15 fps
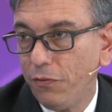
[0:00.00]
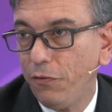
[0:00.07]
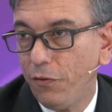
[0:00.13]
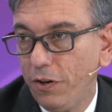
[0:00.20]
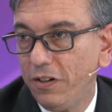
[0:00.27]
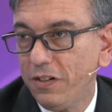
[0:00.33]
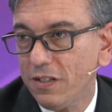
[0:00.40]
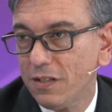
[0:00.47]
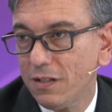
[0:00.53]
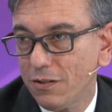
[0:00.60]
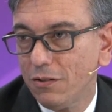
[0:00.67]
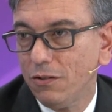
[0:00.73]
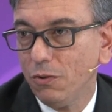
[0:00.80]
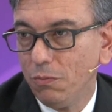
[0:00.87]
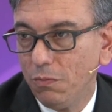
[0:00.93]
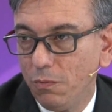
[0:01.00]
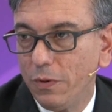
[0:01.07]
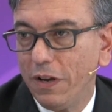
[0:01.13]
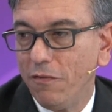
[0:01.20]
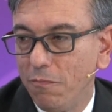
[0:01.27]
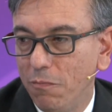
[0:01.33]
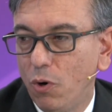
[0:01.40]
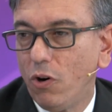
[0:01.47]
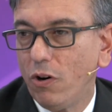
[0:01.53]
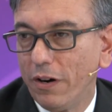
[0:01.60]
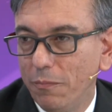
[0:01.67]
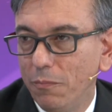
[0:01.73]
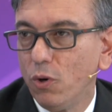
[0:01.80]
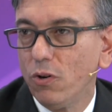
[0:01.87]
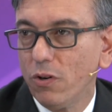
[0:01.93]
first, so we have more
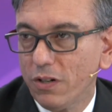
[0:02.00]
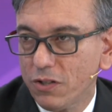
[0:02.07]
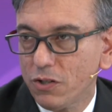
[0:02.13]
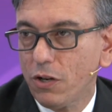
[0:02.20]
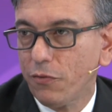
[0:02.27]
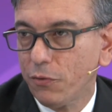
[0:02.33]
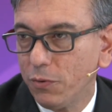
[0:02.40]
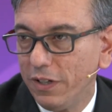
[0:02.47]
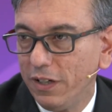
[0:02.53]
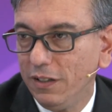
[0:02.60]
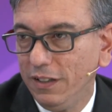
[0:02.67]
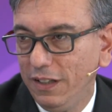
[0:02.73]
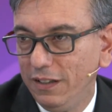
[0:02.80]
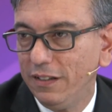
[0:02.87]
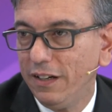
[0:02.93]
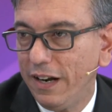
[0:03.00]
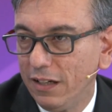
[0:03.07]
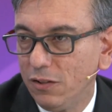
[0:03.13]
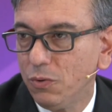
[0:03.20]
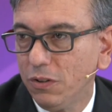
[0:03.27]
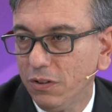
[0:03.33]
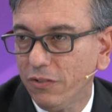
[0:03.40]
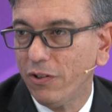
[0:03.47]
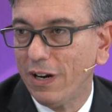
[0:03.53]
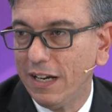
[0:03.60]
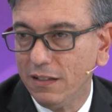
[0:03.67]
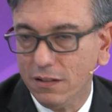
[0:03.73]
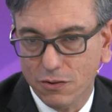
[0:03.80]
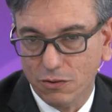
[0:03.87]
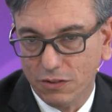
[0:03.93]
and more software in the network,
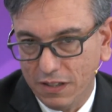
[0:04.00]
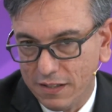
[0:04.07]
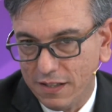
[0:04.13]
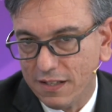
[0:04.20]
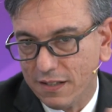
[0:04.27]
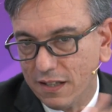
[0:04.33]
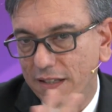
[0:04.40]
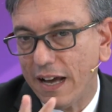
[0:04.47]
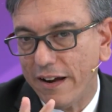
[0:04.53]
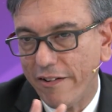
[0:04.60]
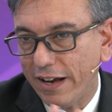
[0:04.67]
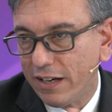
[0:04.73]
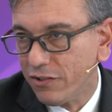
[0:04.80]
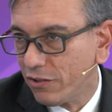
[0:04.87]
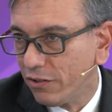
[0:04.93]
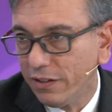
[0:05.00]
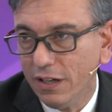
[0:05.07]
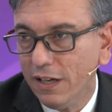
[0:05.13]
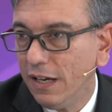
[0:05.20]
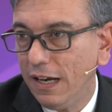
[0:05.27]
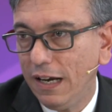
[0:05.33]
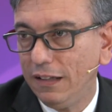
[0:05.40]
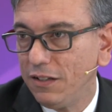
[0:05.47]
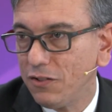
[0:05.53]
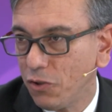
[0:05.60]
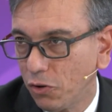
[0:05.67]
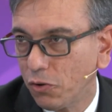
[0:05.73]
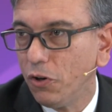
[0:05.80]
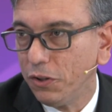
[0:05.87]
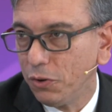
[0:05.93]
right? So this is the direction, and it's
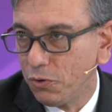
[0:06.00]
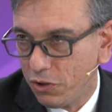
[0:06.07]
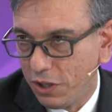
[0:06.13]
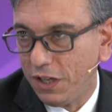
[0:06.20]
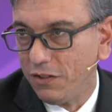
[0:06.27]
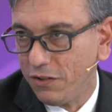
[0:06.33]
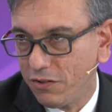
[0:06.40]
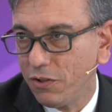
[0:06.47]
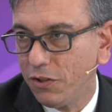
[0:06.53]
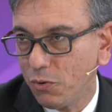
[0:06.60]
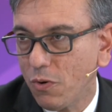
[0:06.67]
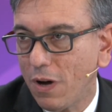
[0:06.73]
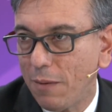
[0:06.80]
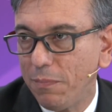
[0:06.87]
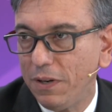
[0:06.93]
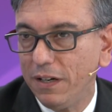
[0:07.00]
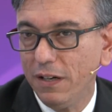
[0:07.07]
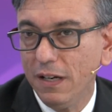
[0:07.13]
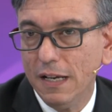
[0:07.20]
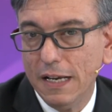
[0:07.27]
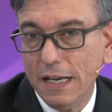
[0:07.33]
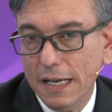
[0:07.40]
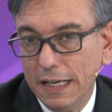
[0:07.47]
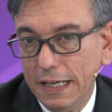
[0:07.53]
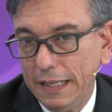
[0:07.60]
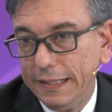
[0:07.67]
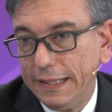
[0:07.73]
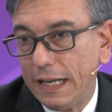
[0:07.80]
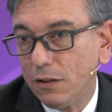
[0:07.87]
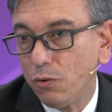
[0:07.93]
not going to change. It's going to happen
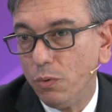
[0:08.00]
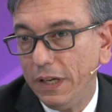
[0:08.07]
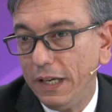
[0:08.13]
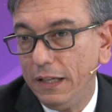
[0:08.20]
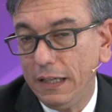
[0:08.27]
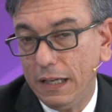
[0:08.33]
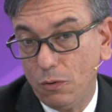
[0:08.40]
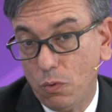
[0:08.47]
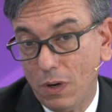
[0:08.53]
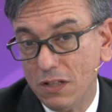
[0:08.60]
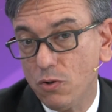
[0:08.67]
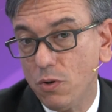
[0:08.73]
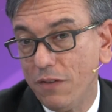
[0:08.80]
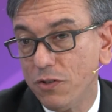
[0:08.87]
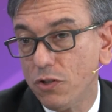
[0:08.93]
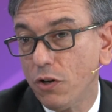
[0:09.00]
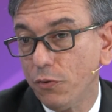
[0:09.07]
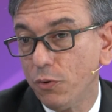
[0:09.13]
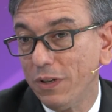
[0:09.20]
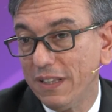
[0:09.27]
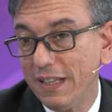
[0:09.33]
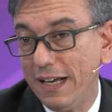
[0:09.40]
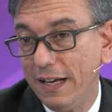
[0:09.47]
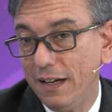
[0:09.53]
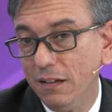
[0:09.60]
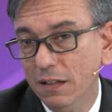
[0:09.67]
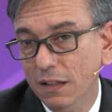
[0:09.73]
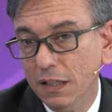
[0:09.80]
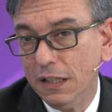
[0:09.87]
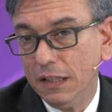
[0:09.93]
in that way. And once you have software there,
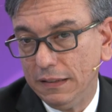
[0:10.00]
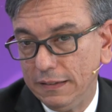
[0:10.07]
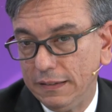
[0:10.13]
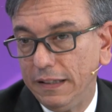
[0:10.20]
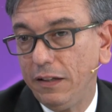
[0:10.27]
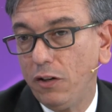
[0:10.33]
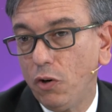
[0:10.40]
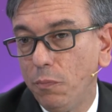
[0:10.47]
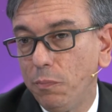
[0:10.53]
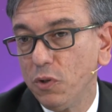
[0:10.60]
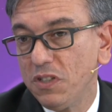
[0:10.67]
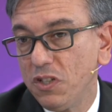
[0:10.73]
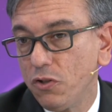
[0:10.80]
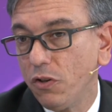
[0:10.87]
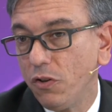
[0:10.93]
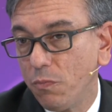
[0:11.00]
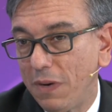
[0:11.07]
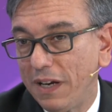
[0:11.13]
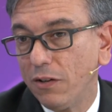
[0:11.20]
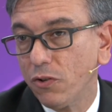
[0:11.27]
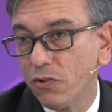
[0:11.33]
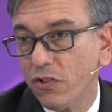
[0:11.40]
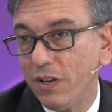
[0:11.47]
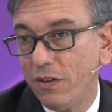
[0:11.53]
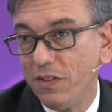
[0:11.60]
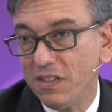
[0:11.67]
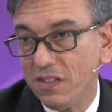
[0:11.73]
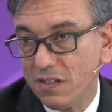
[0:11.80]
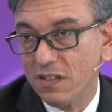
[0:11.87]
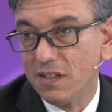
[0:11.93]
the decomposition in
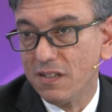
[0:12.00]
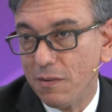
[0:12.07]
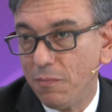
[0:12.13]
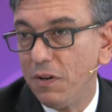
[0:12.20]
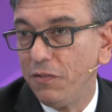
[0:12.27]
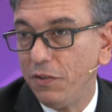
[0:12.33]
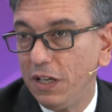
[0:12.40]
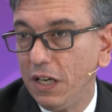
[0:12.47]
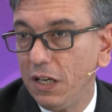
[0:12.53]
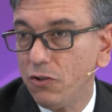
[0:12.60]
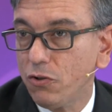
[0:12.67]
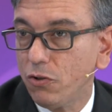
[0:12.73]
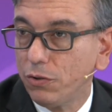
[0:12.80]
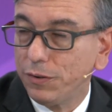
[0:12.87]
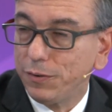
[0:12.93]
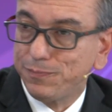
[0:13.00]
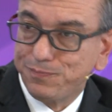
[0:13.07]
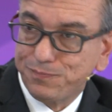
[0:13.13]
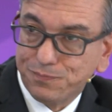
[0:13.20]
microservices, the simplification